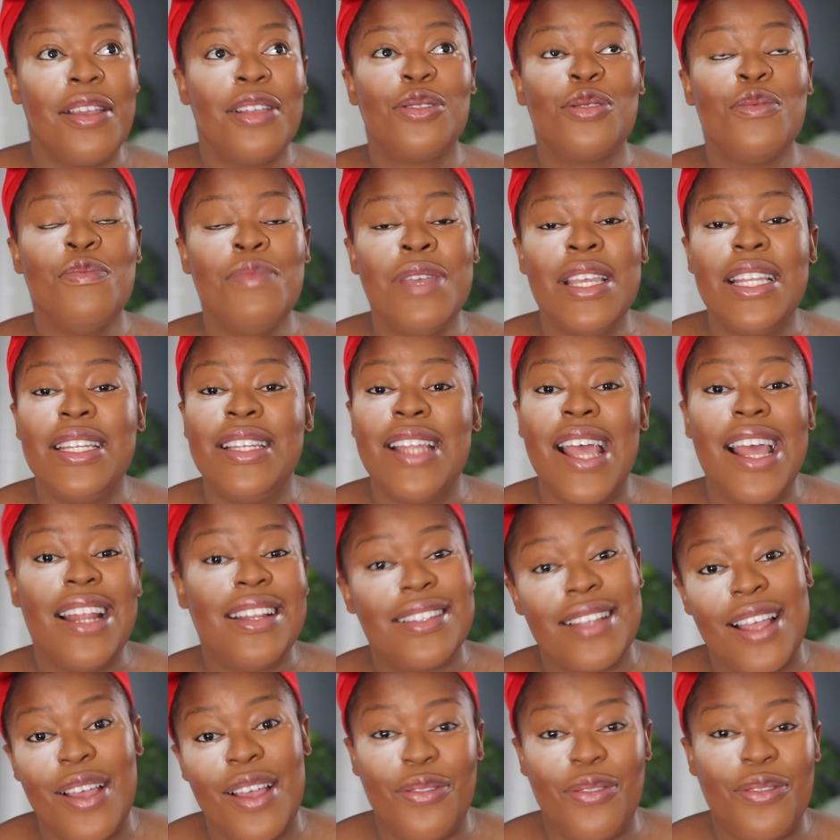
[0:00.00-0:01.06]
To me then,
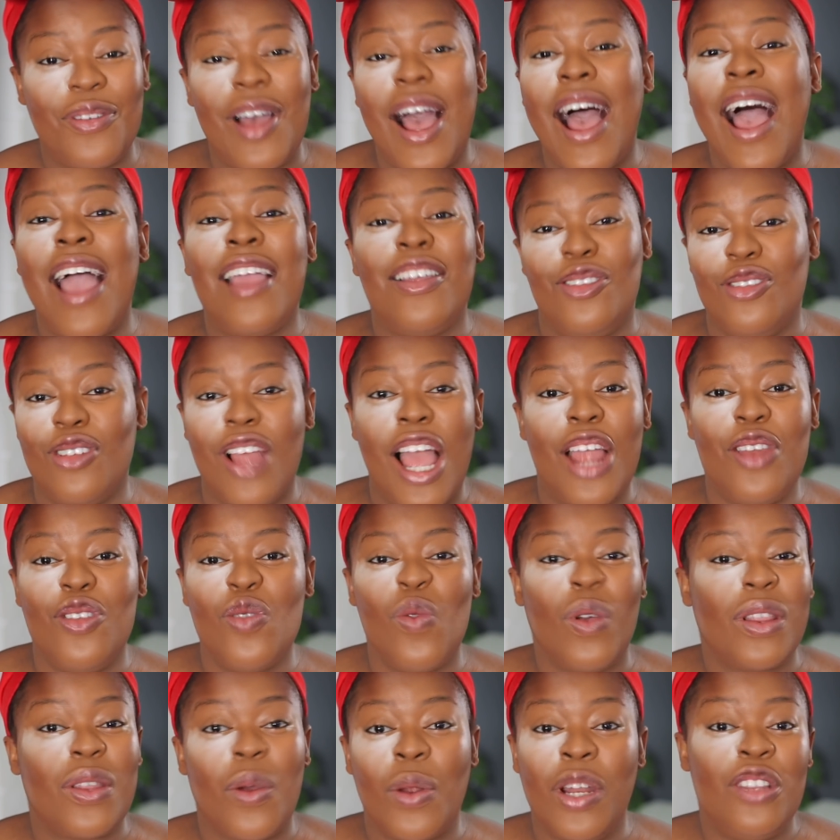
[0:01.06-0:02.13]
I knew
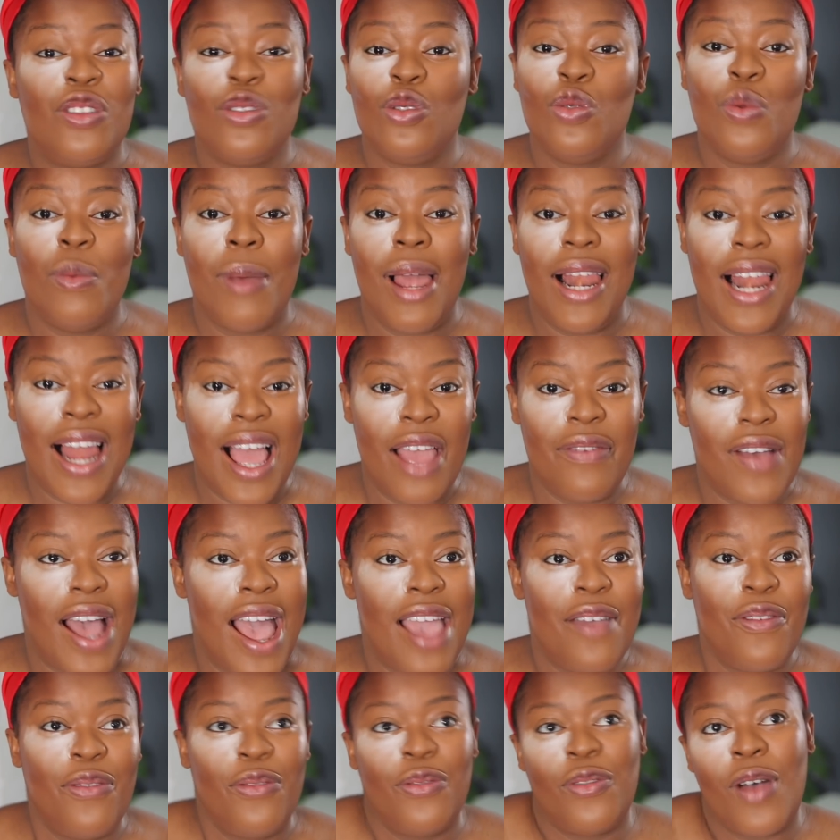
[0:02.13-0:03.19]
what I wanted to do in my life.
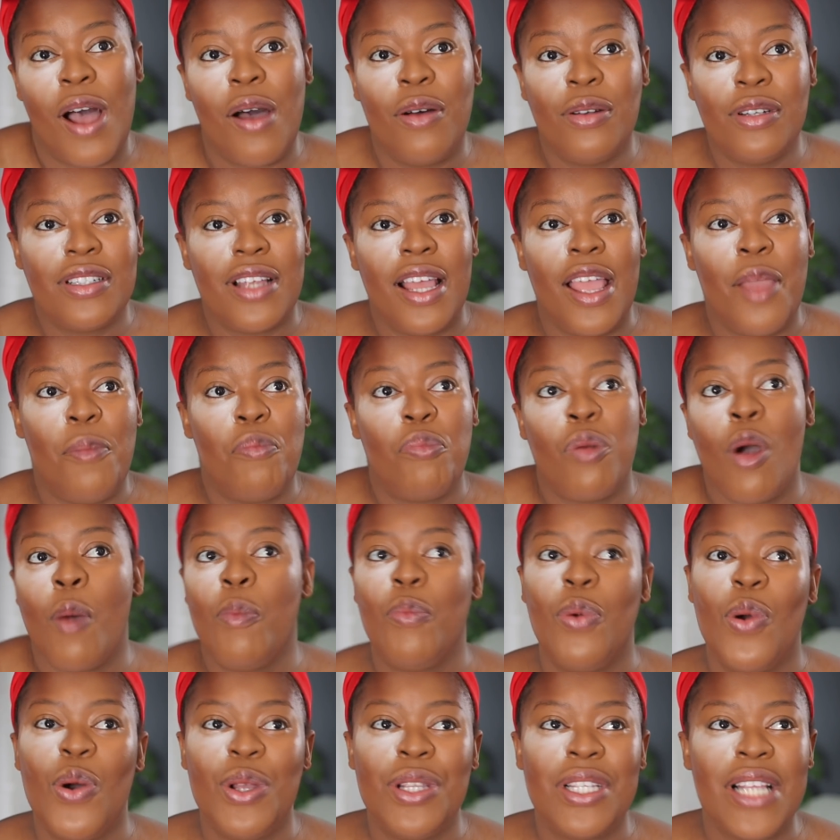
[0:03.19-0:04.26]
I found a
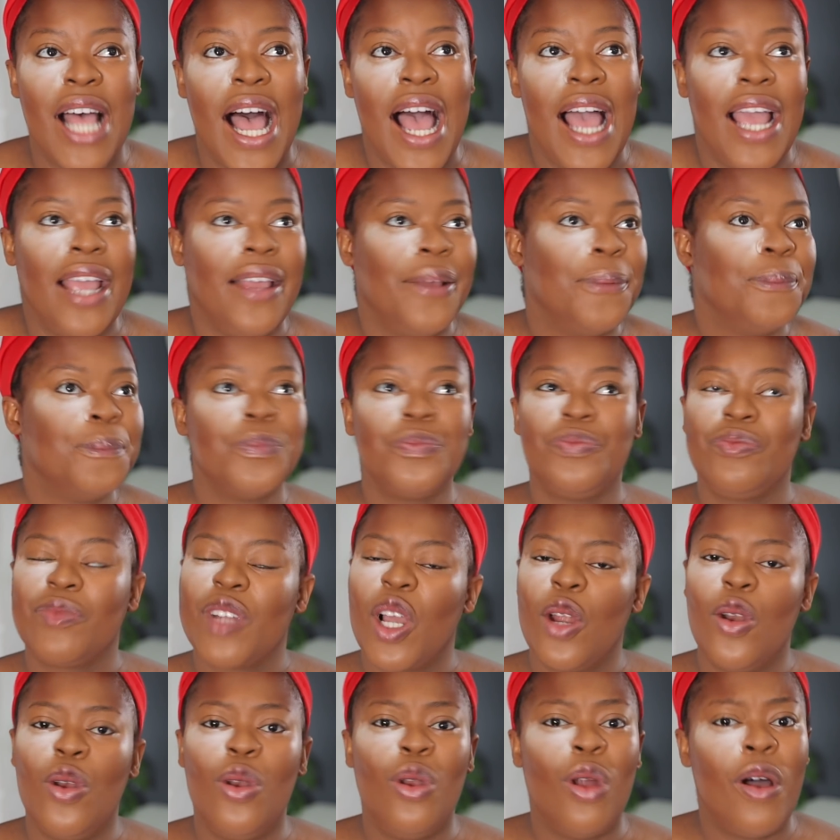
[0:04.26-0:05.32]
purpose. I
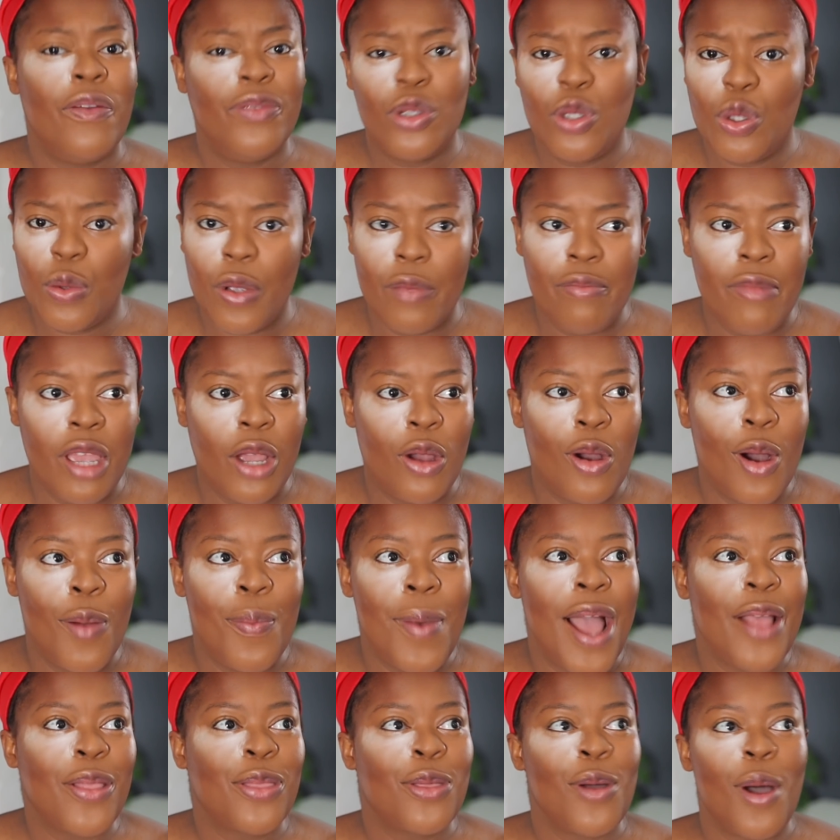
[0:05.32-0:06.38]
loved doing makeup.
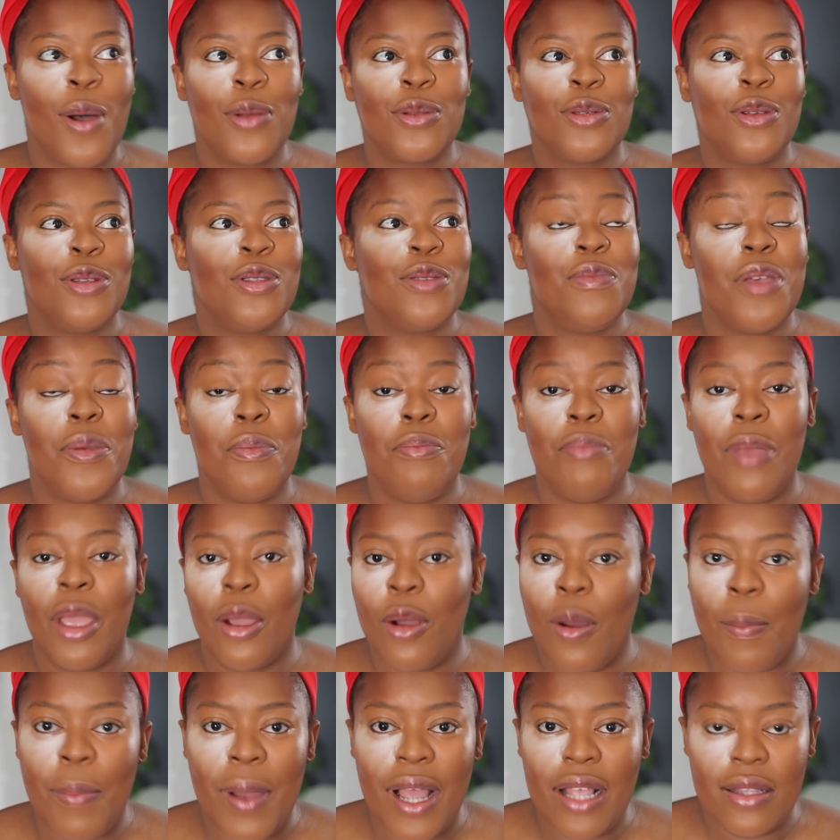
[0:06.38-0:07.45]
I thought I was going to be a
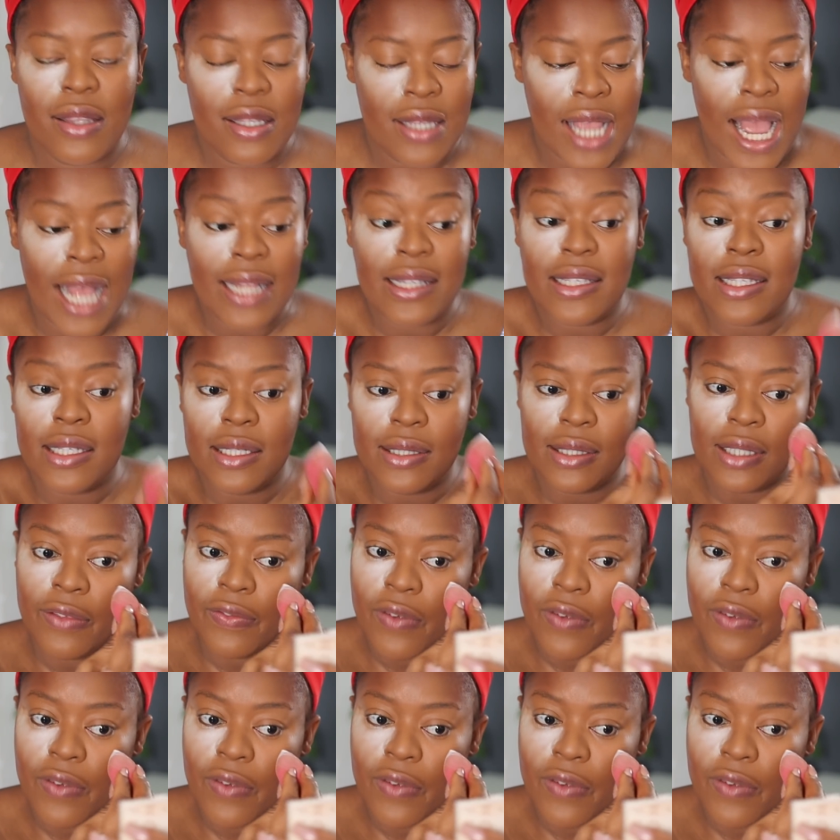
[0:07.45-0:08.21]
makeup artist.